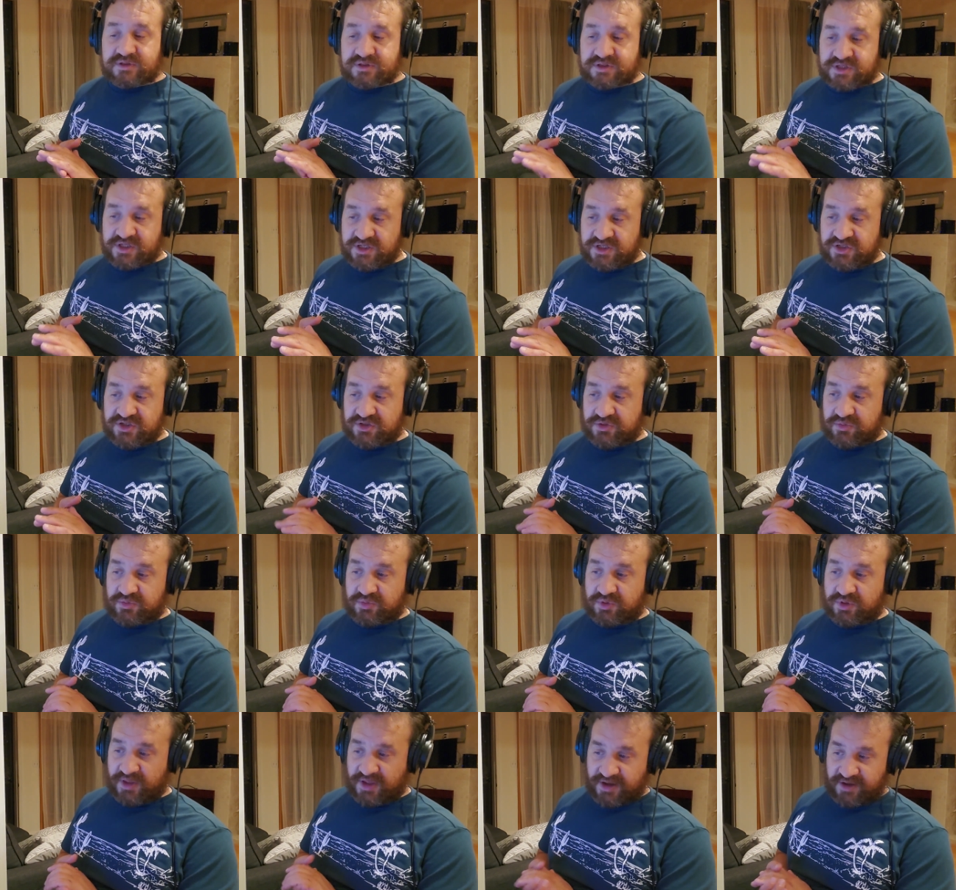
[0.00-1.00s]
teacher
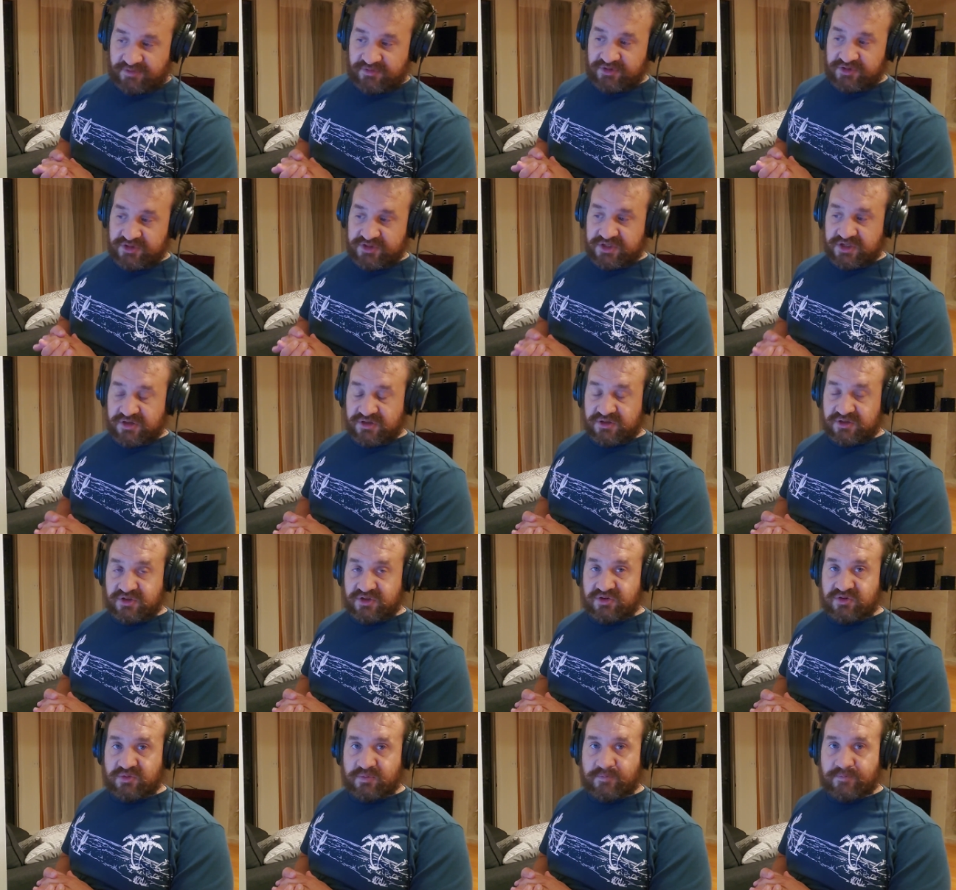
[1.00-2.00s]
will ever tell
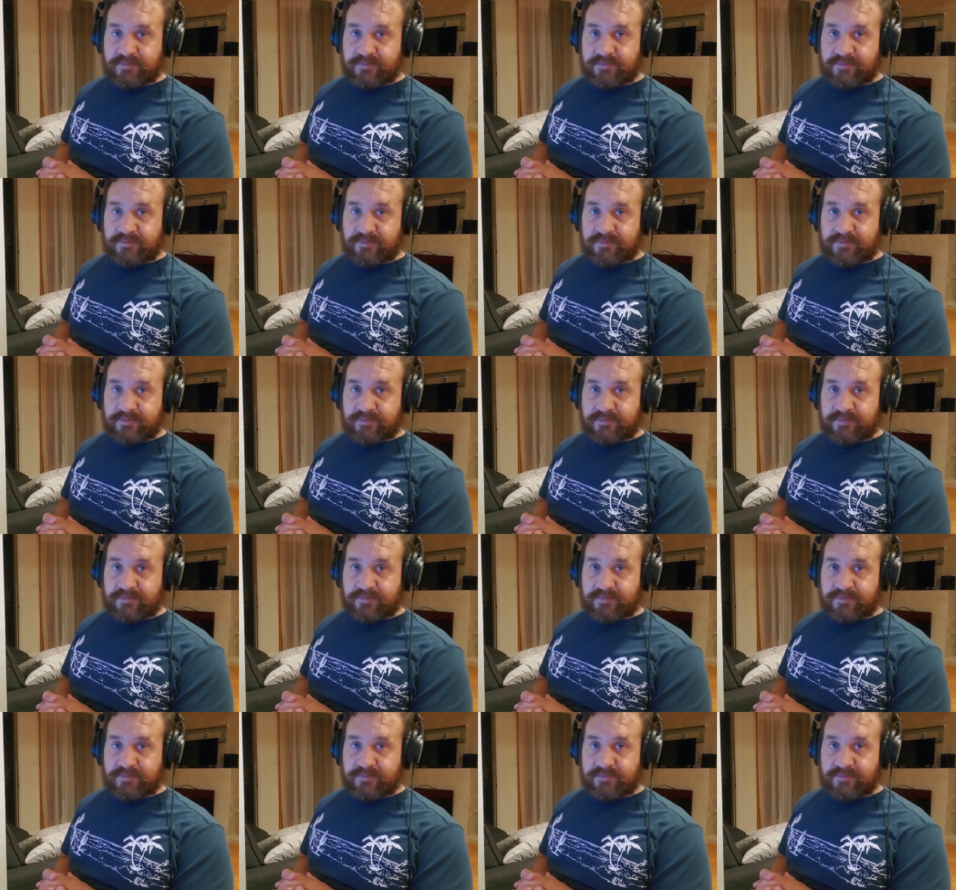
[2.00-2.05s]
you,